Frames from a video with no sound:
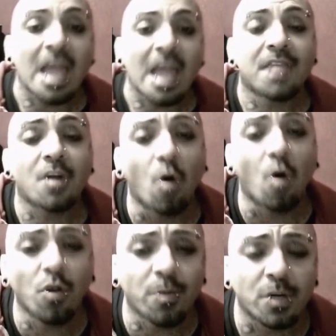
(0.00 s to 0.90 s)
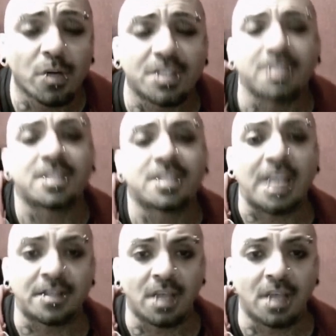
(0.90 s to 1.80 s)
and if an older person
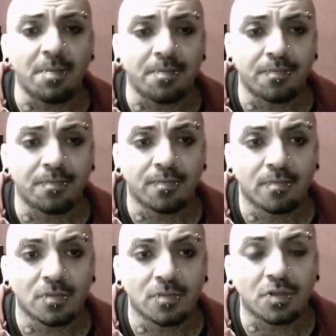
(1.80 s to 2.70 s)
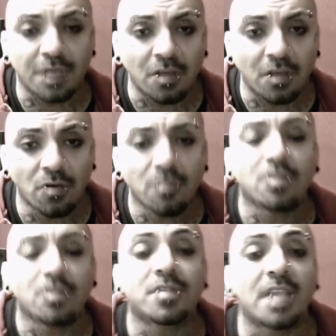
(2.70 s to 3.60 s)
stands up to greet you,
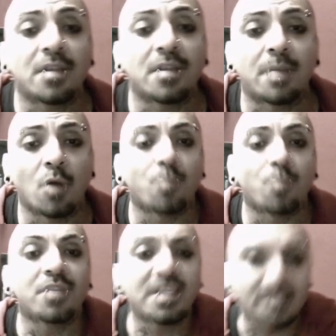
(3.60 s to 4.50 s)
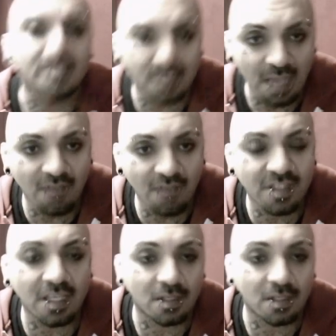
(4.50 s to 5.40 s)
you say to them, No, please, have a
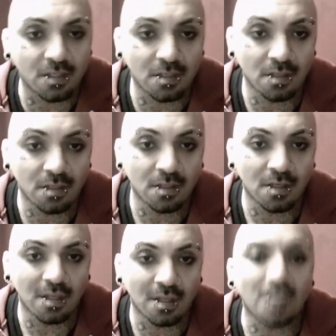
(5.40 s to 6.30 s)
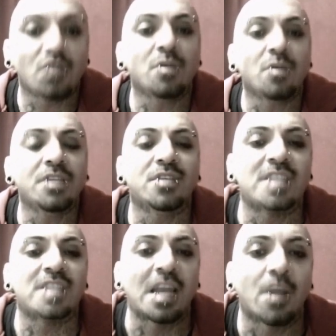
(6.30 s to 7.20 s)
seat. Like, you don't need to
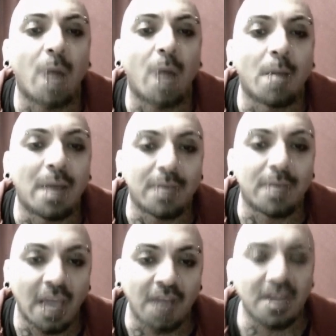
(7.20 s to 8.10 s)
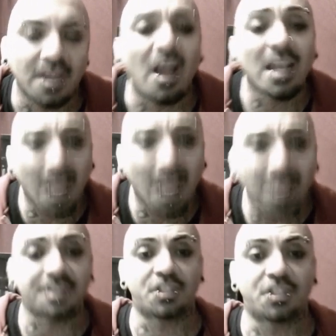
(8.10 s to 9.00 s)
stand up on my behalf. Now, I like
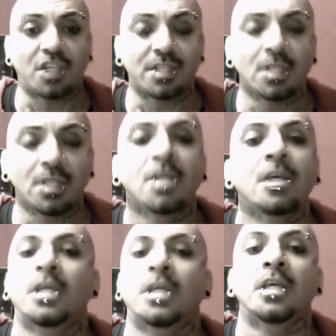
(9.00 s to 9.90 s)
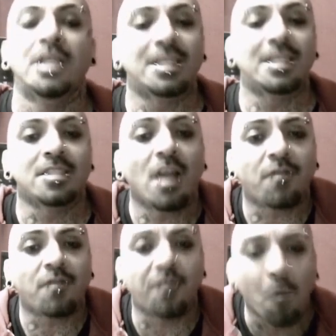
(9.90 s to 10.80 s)
this shit. It's not
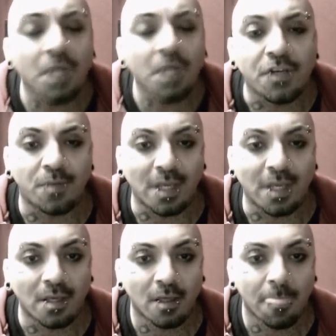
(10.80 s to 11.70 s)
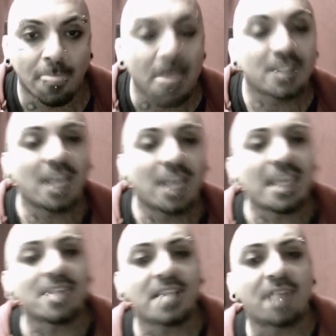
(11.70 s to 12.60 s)
phony to me. See, I
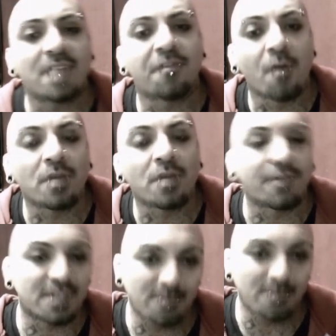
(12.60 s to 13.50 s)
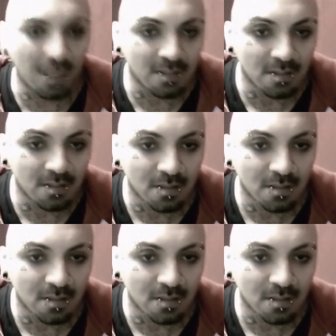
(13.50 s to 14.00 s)
can't stand phony respect.